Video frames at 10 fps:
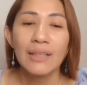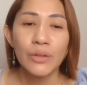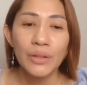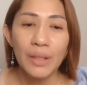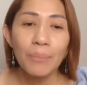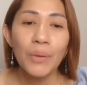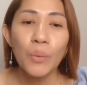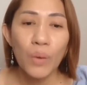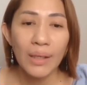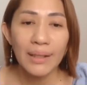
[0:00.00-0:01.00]
So, number
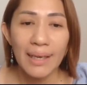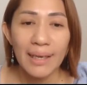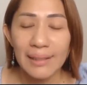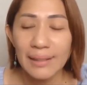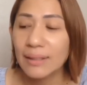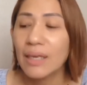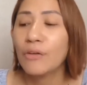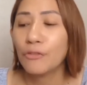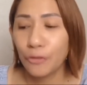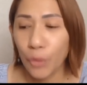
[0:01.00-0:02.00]
one is
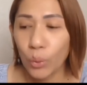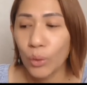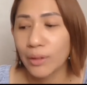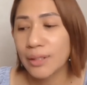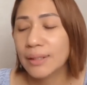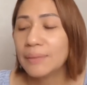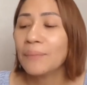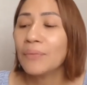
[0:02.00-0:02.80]
focus.